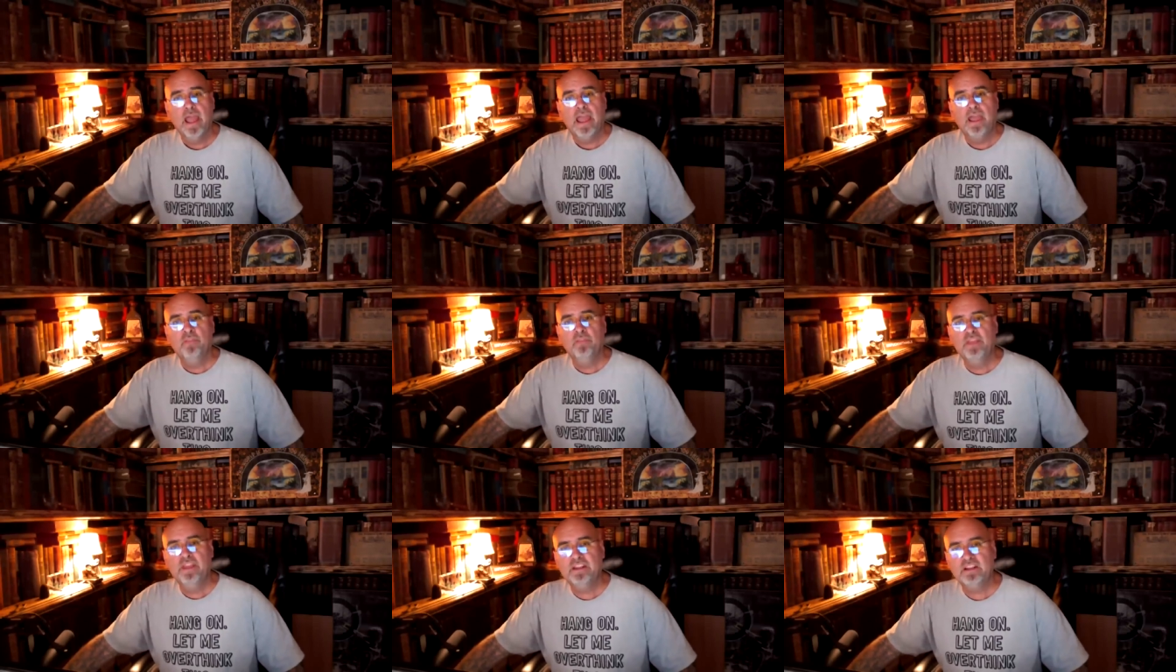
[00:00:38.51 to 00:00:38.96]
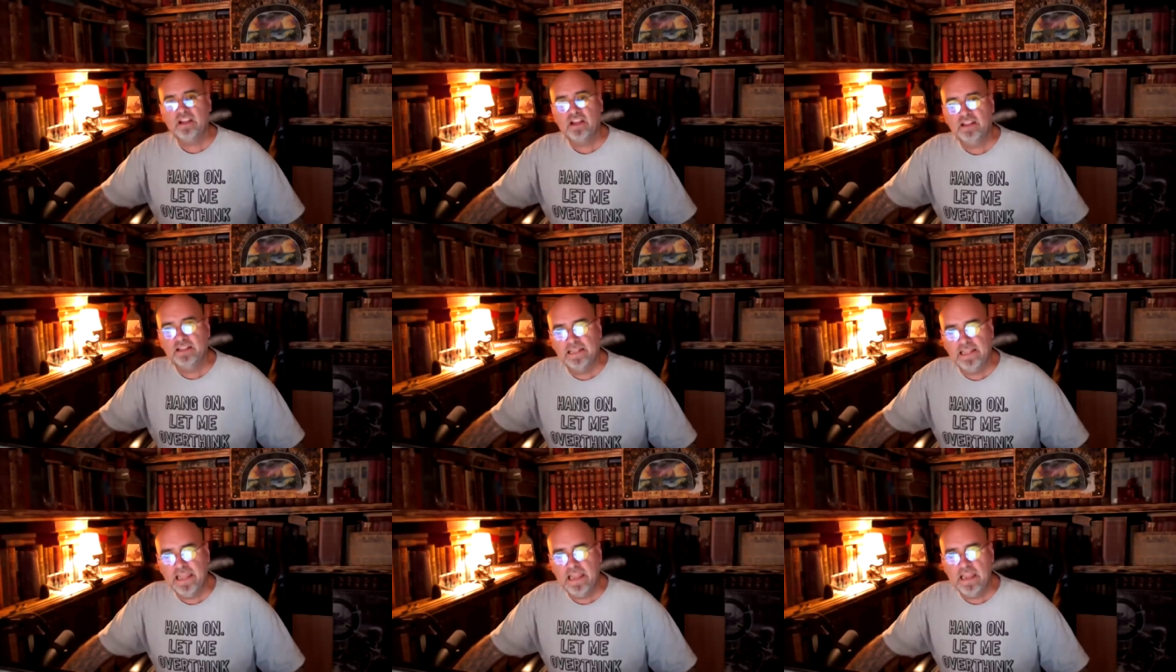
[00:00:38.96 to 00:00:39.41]
and then
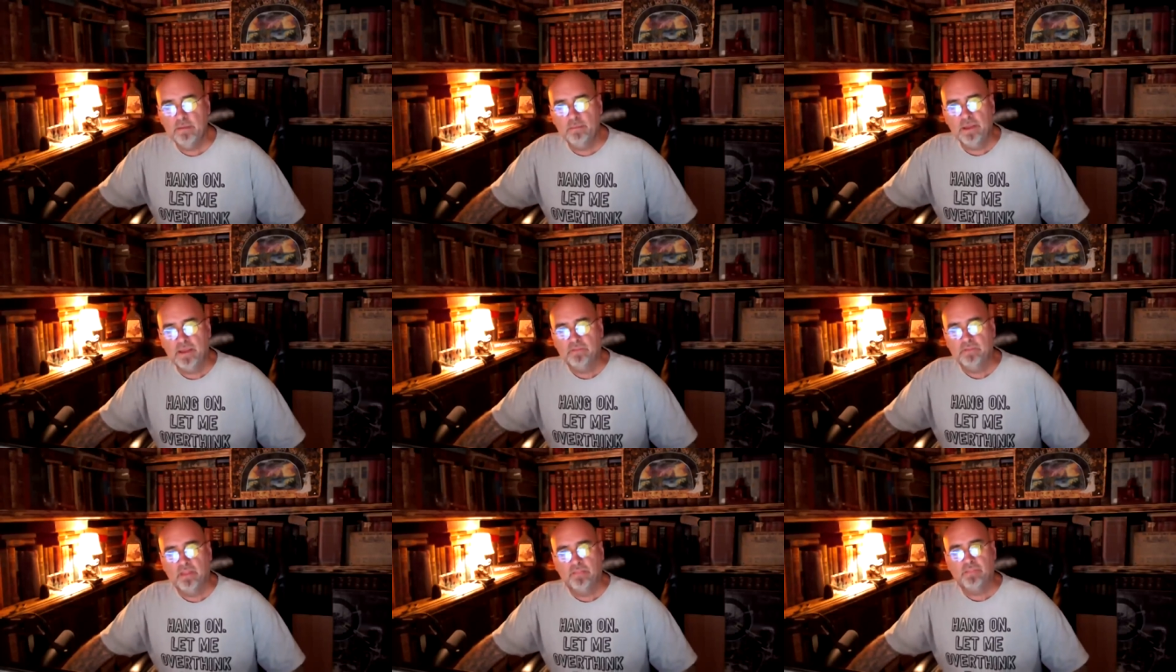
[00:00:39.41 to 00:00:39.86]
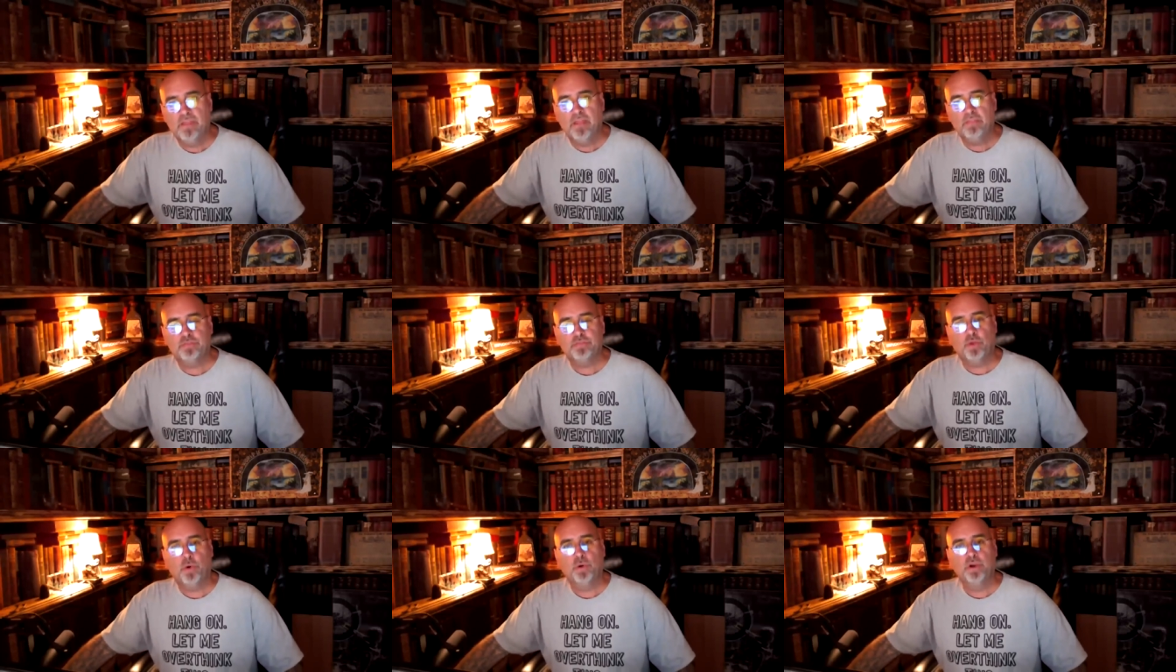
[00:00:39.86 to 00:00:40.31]
claiming that
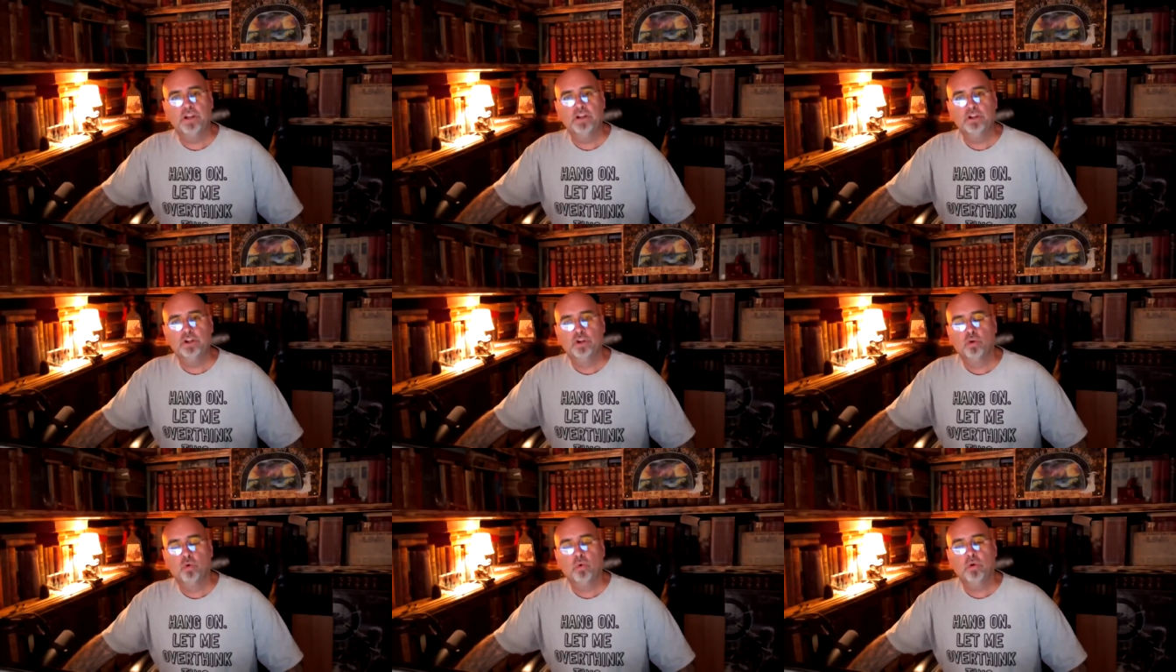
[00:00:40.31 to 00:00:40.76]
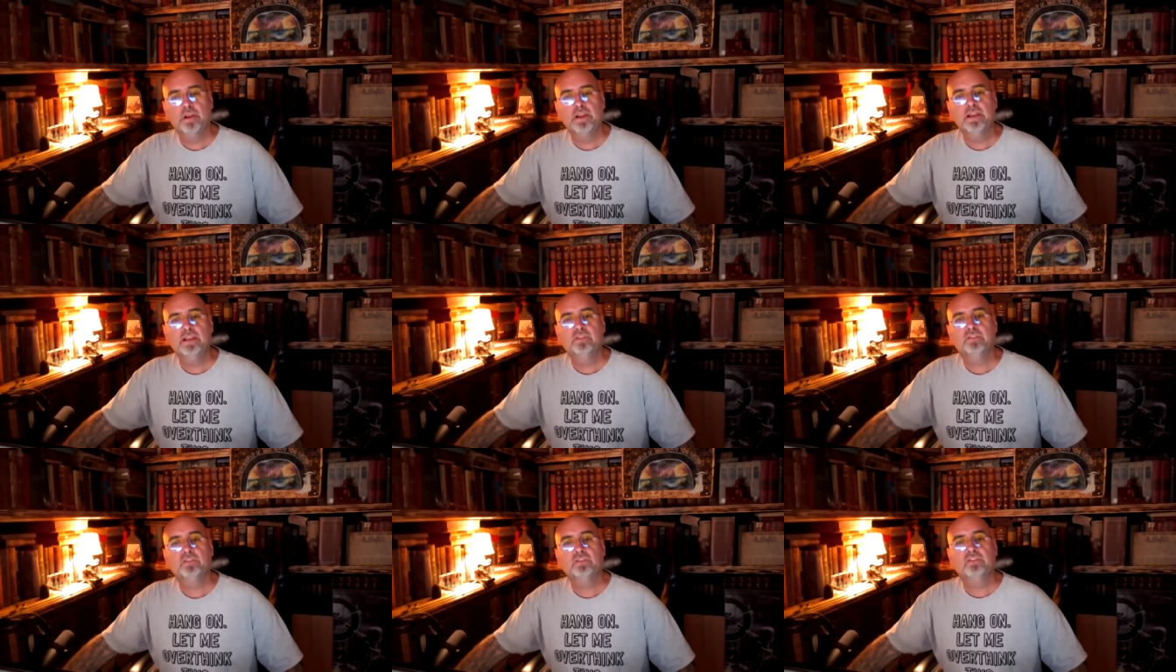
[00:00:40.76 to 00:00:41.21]
that 30
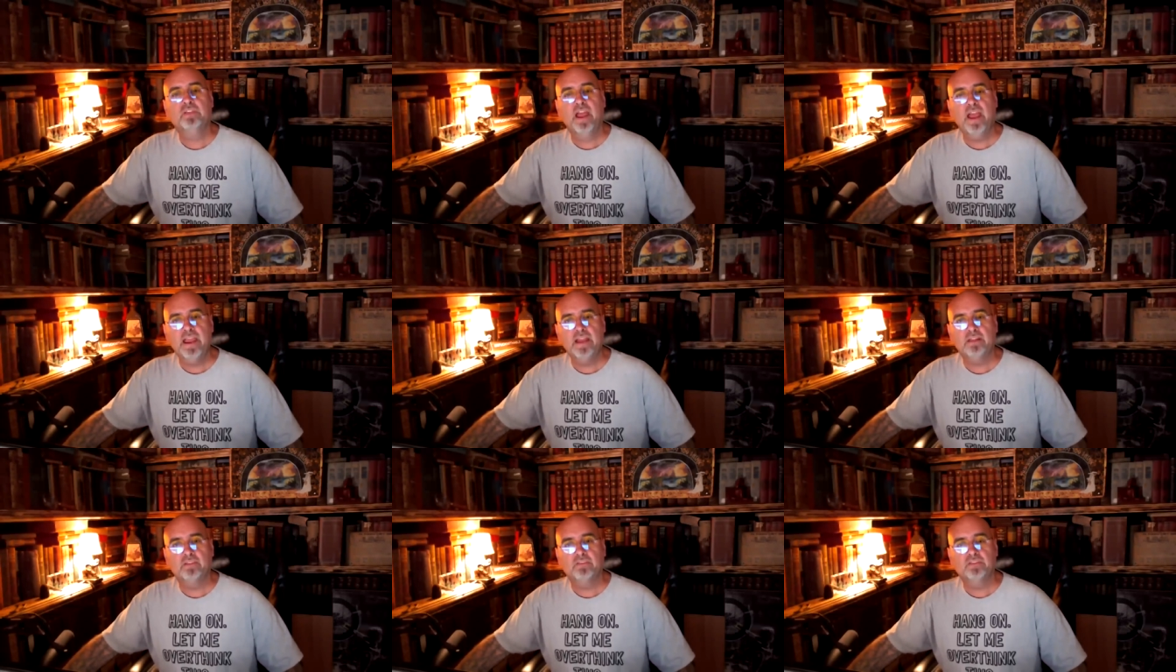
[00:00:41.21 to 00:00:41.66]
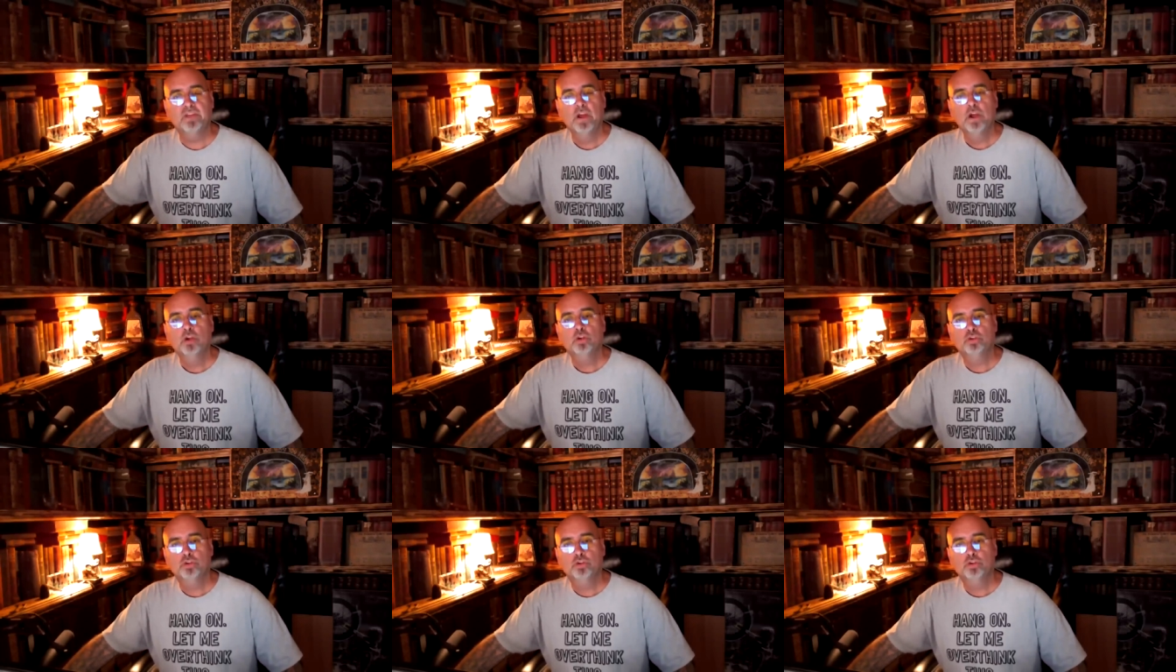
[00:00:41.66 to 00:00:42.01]
degrees takes